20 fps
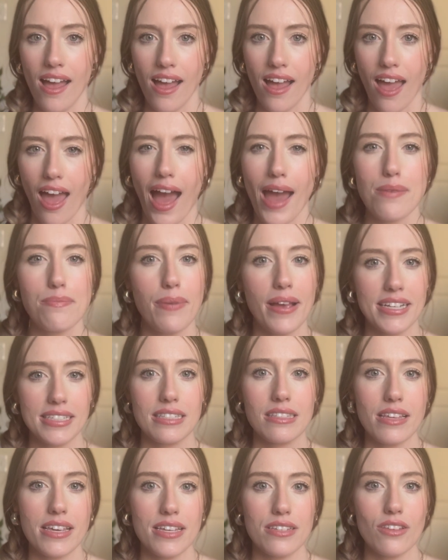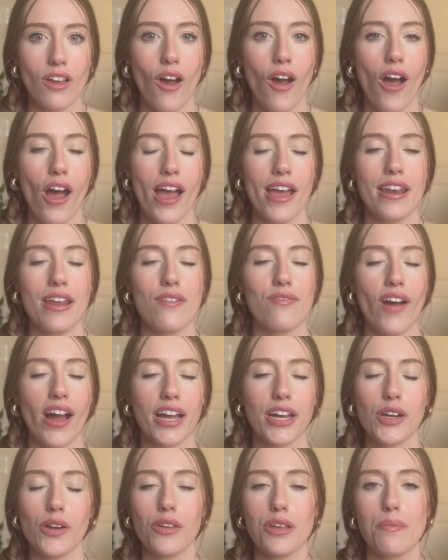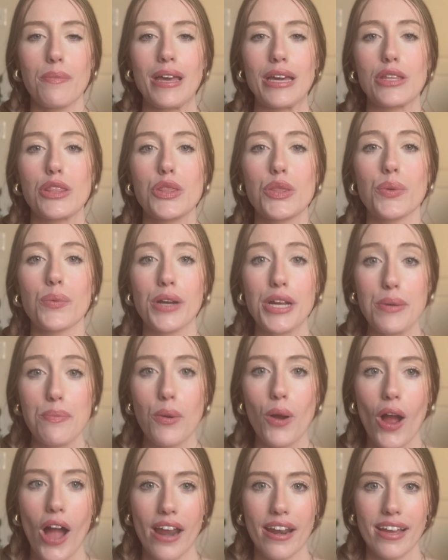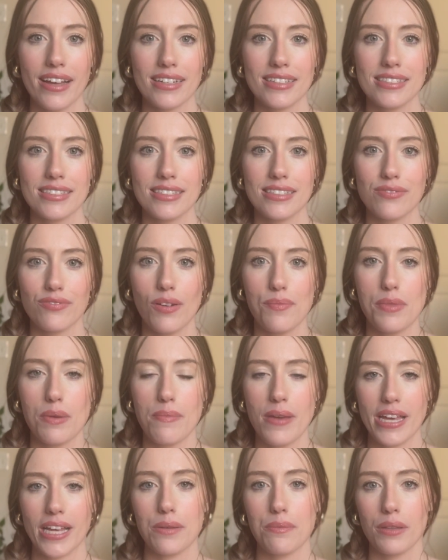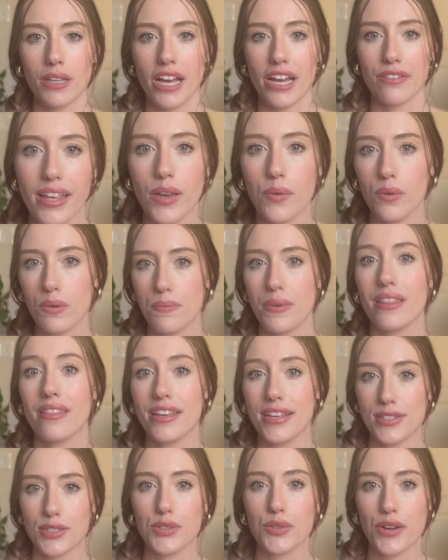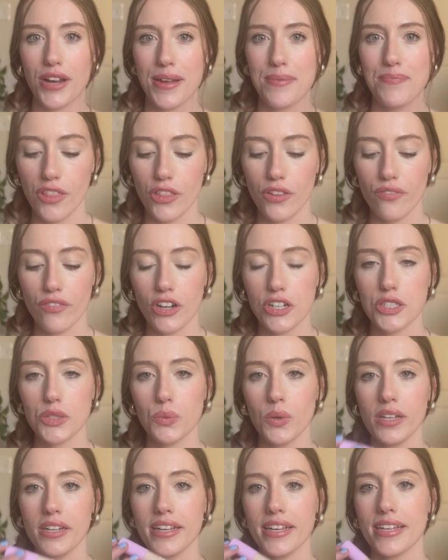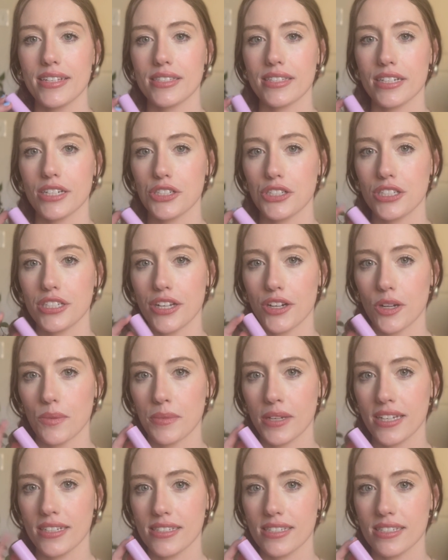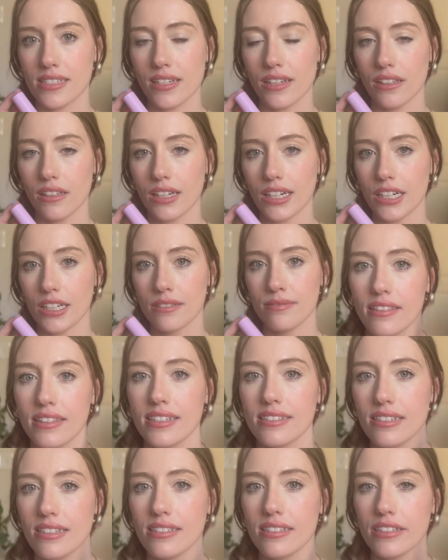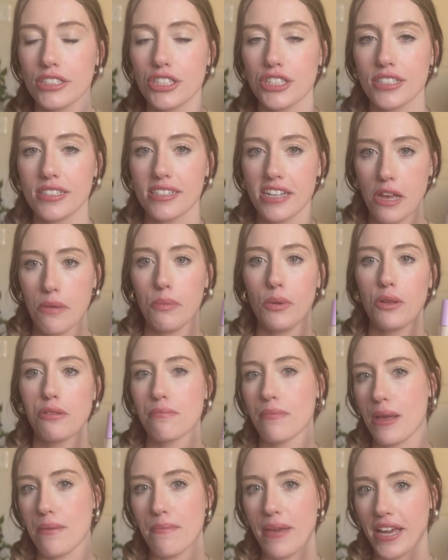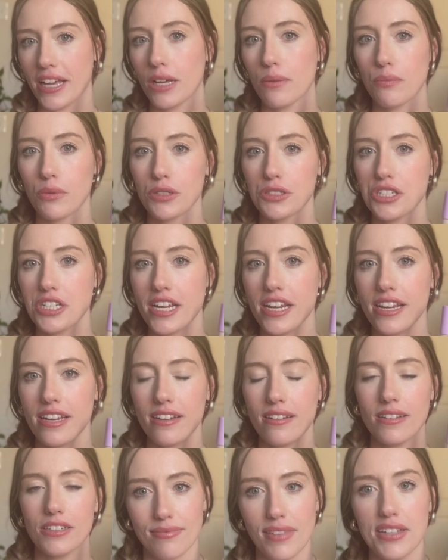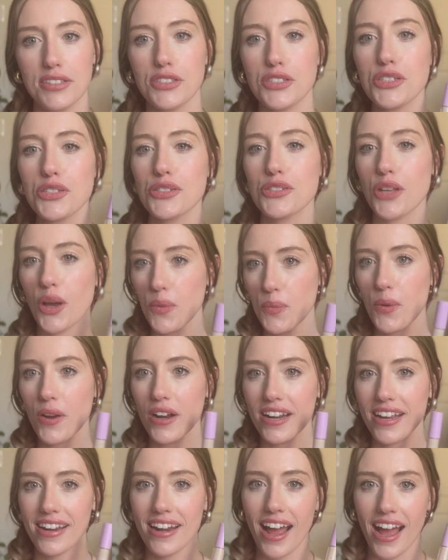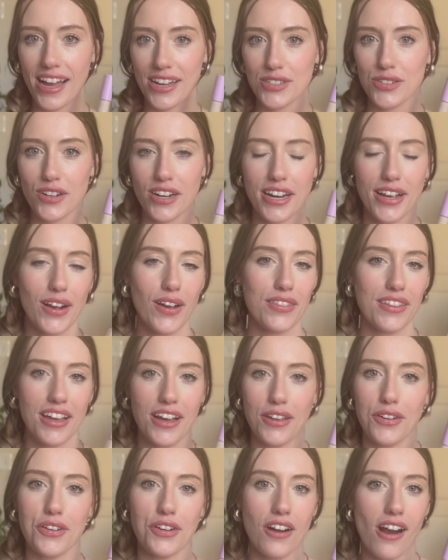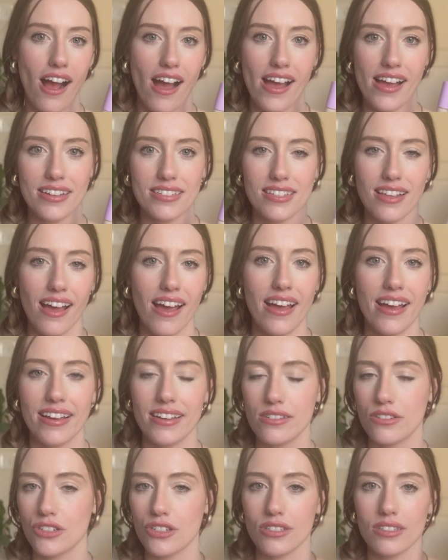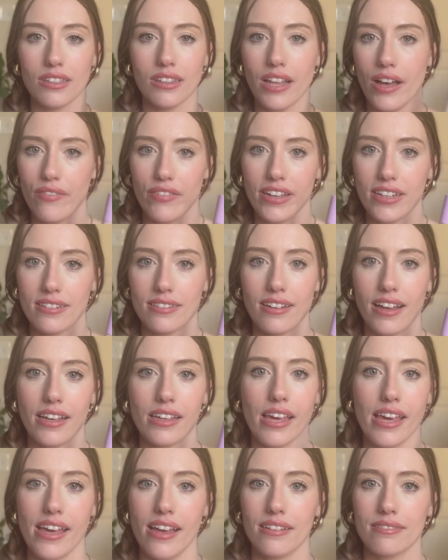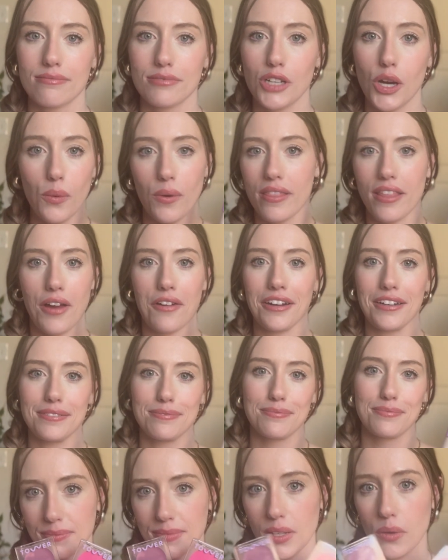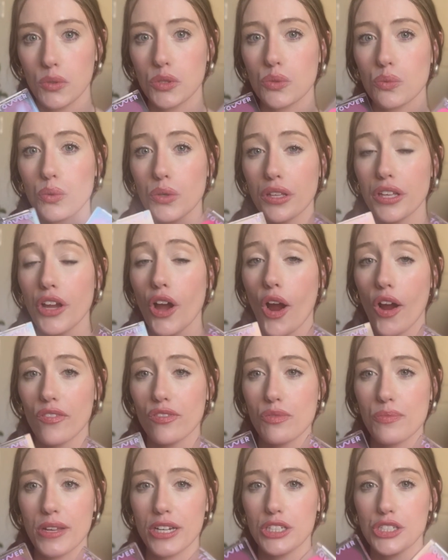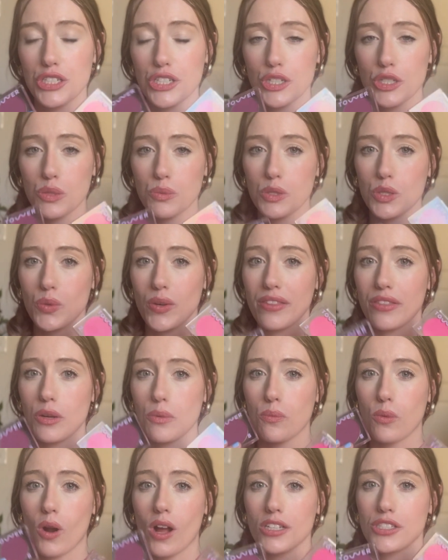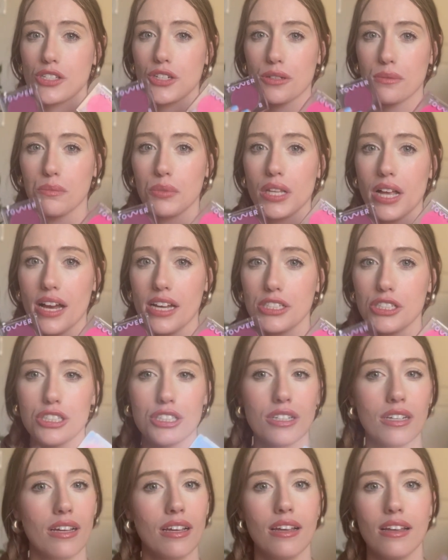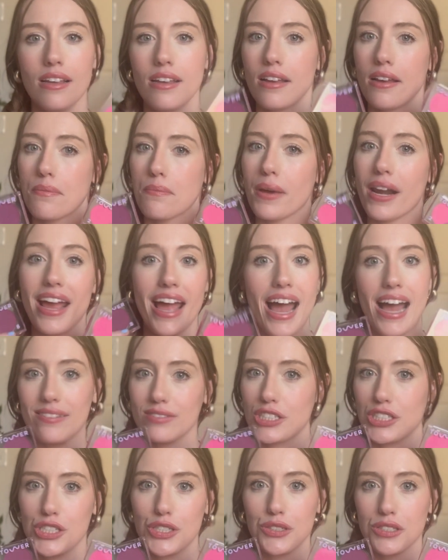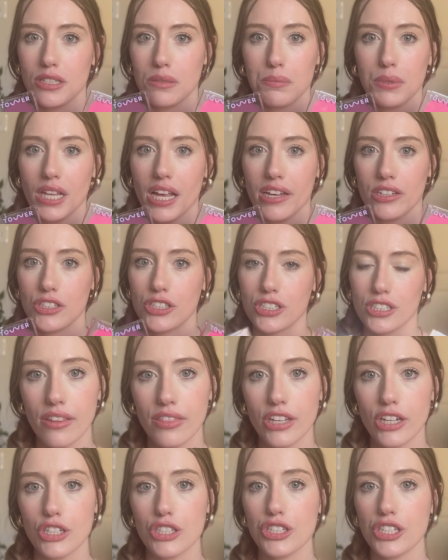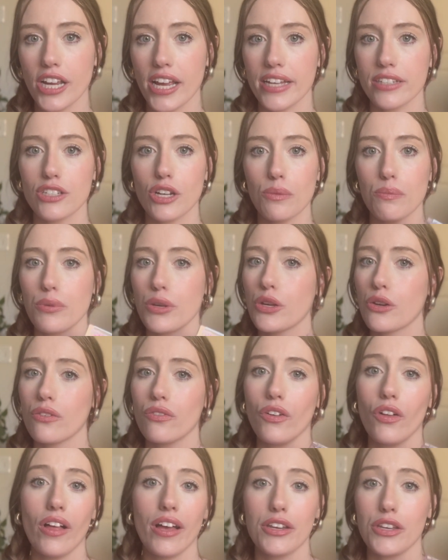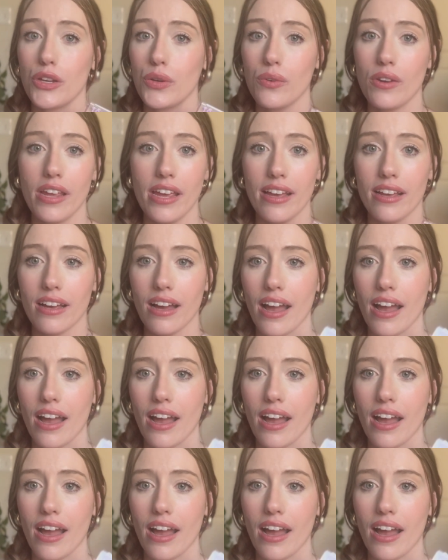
I based these on, if I could only pick 3 products from the makeup line, it would be these 3. The first one is their Serum Concealer. This is such a staple in my makeup routine. It's just so pretty and hydrating on the under eyes. I just love it. I can't go without it. It was really hard for me to choose between their bronzer and blush, but I had to choose the blush. Their shades are beautiful and unique.